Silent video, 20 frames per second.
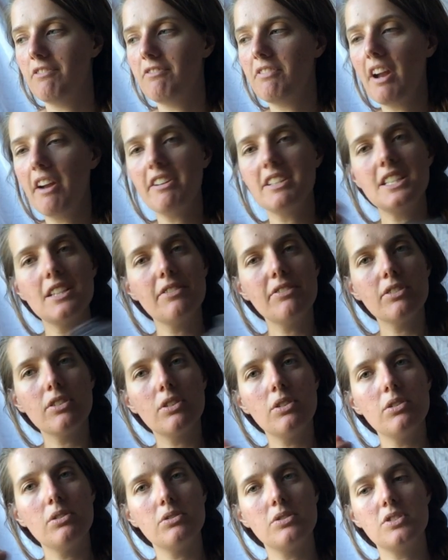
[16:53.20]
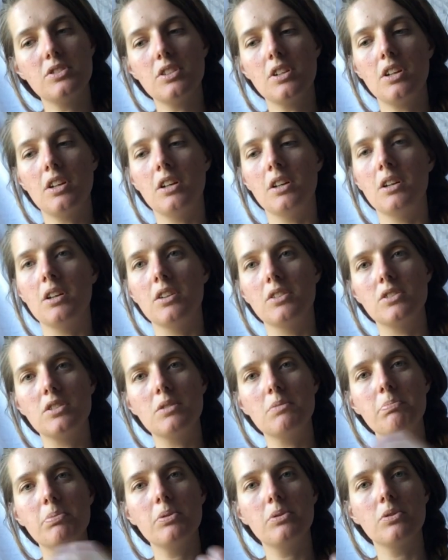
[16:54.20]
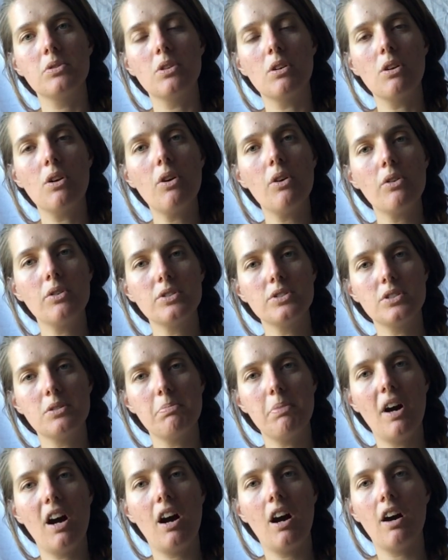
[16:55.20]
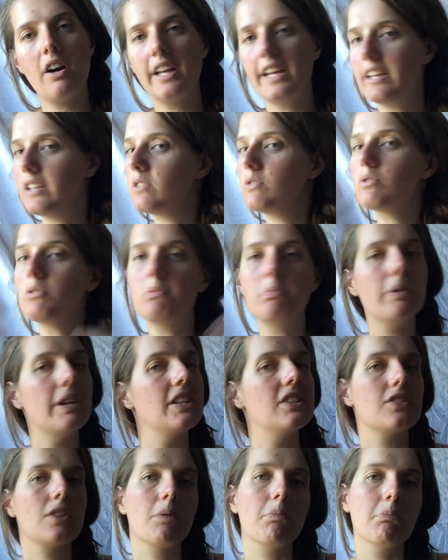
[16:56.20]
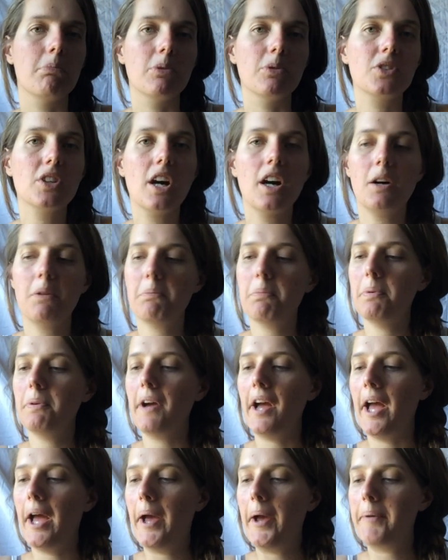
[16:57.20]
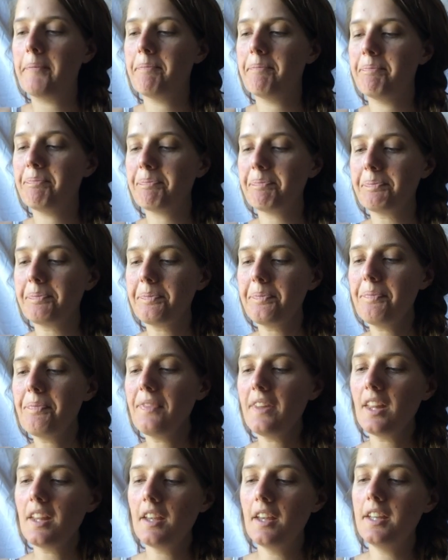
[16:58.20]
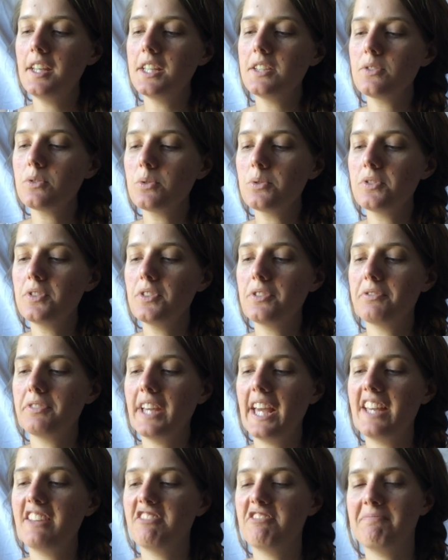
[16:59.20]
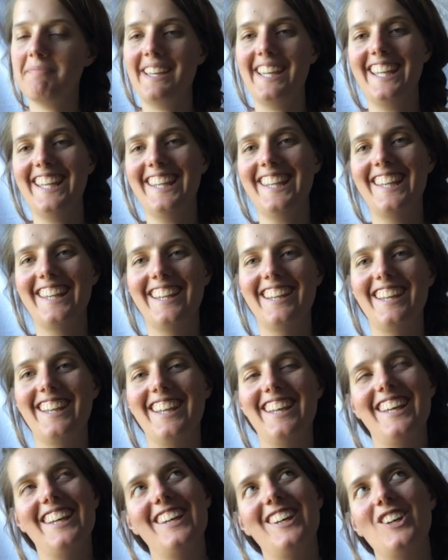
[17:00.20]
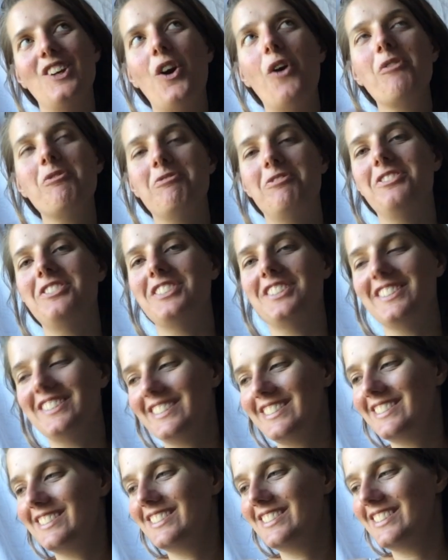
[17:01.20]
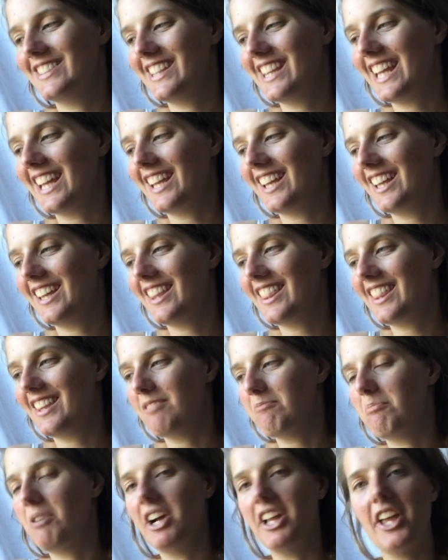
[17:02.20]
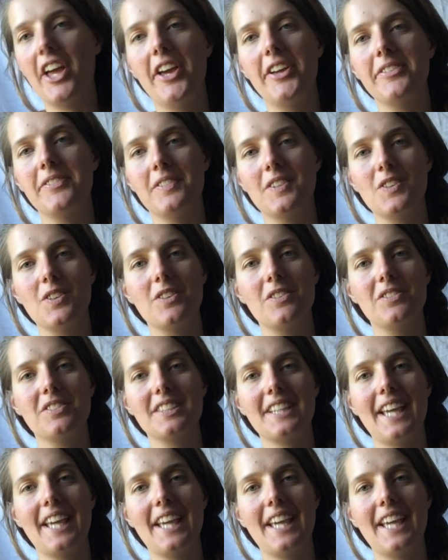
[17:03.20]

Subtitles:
very difficult to pull the locks apart. It had all been jumbled up, and it sort of gave me confidence to think that my own sort of